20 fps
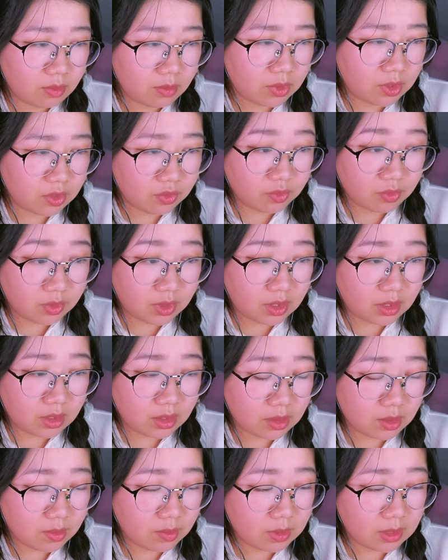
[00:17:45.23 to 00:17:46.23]
And when you
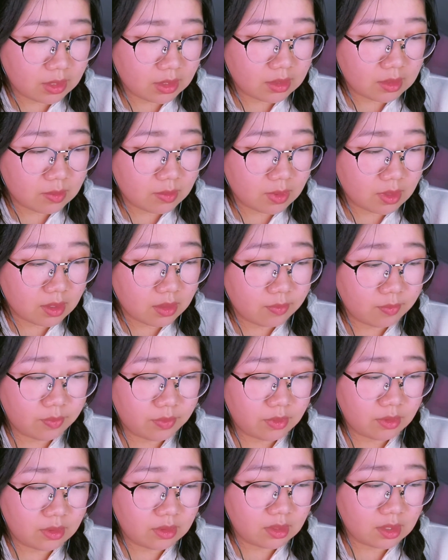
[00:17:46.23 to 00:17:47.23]
read through it as
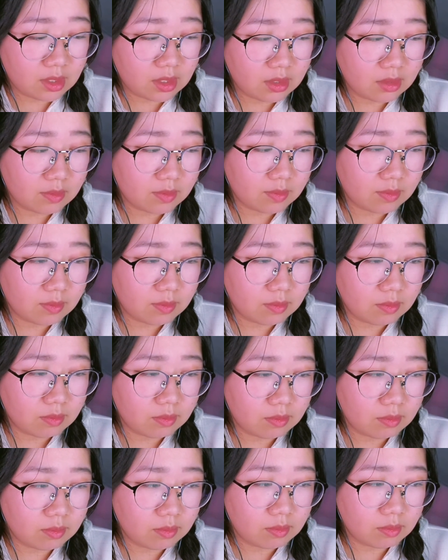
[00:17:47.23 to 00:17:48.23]
well, you can kind of
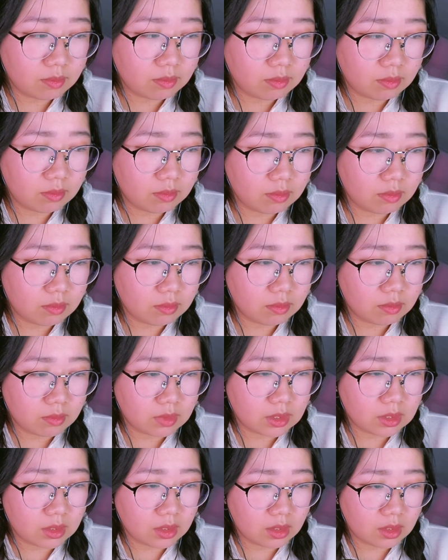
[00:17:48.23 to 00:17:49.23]

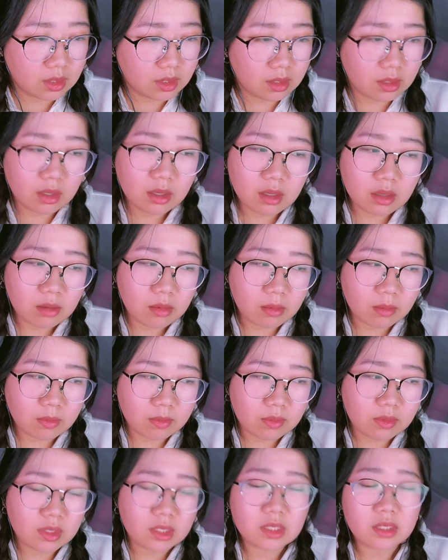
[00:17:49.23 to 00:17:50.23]
see like,
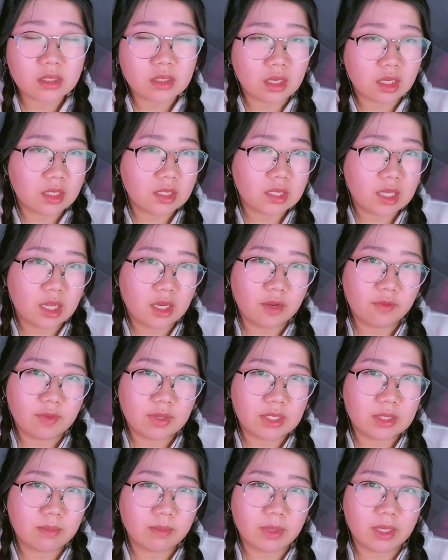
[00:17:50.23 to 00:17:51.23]
oh, this does
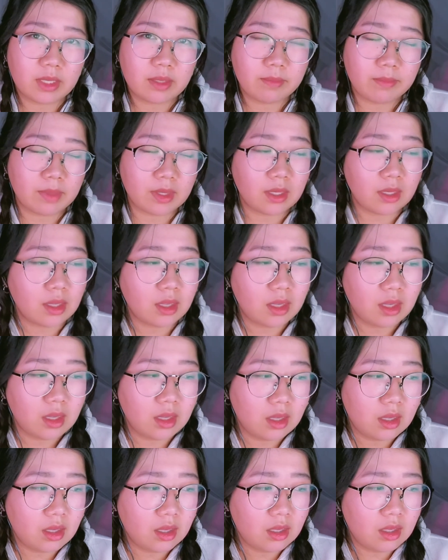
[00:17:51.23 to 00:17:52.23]
kind of explain me.
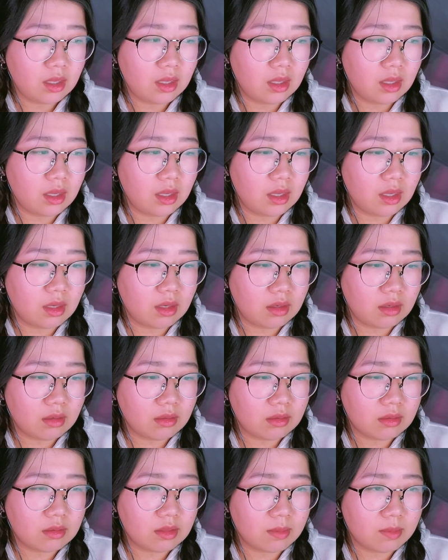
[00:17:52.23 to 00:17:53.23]

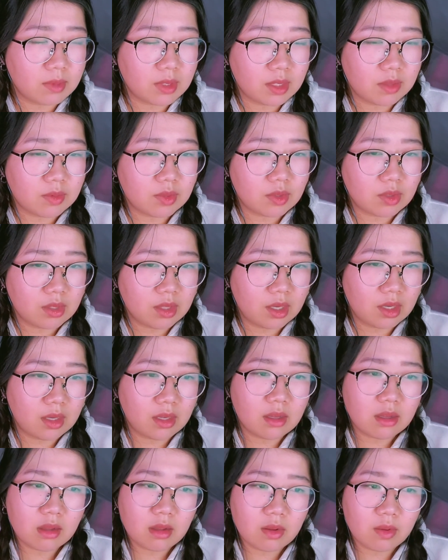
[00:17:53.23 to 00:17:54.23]
And sometimes you're
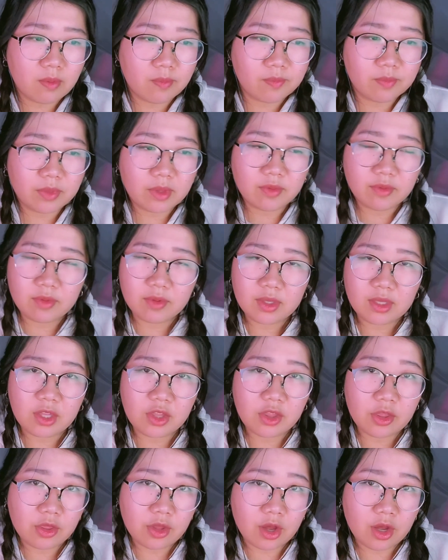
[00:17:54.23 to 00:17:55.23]
like, oh, never
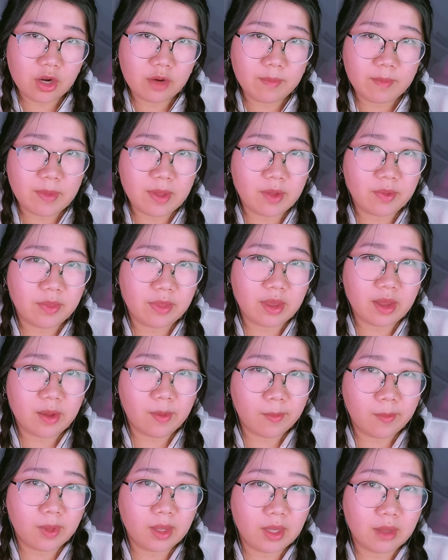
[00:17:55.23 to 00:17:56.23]
really thought about
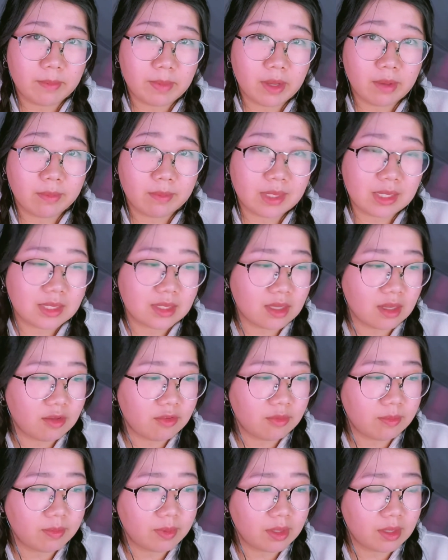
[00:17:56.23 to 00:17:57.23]
that way about
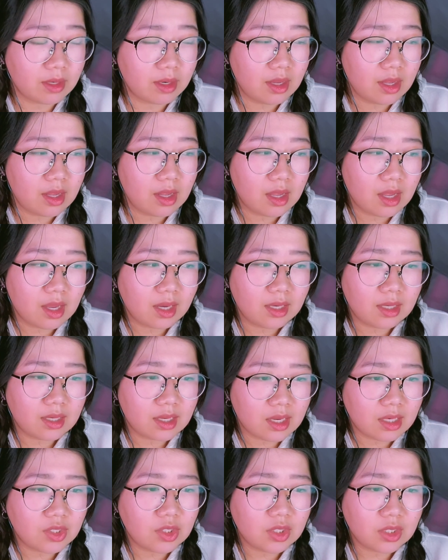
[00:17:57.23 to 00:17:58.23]
myself, but I
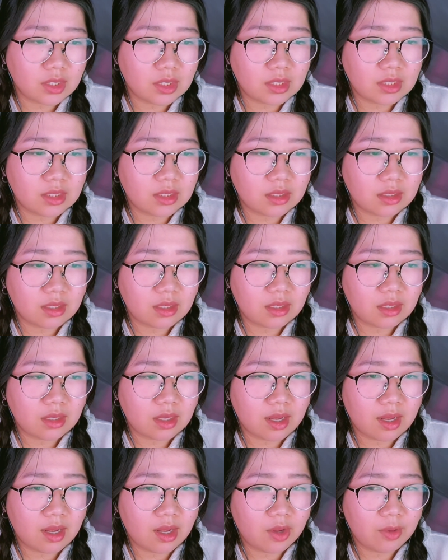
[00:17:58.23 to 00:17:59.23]
can actually
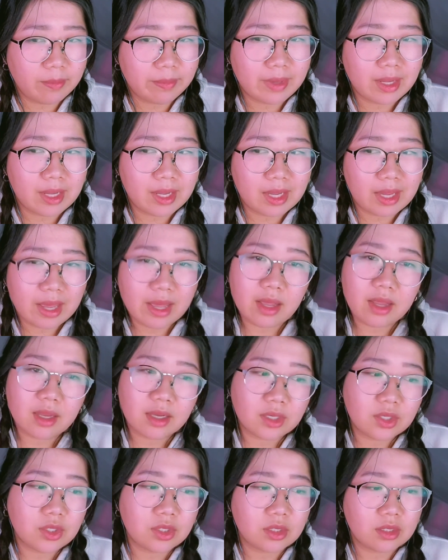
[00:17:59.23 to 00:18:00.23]
see how my
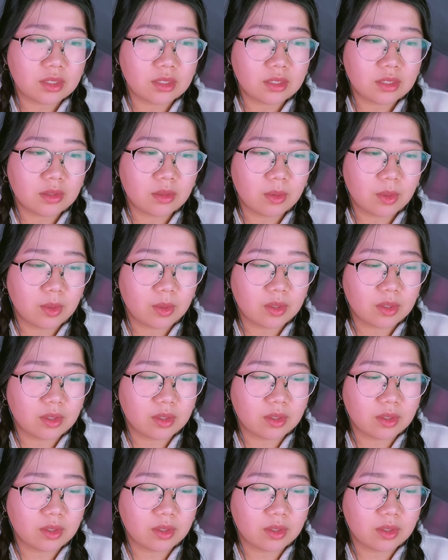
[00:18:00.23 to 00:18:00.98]
actions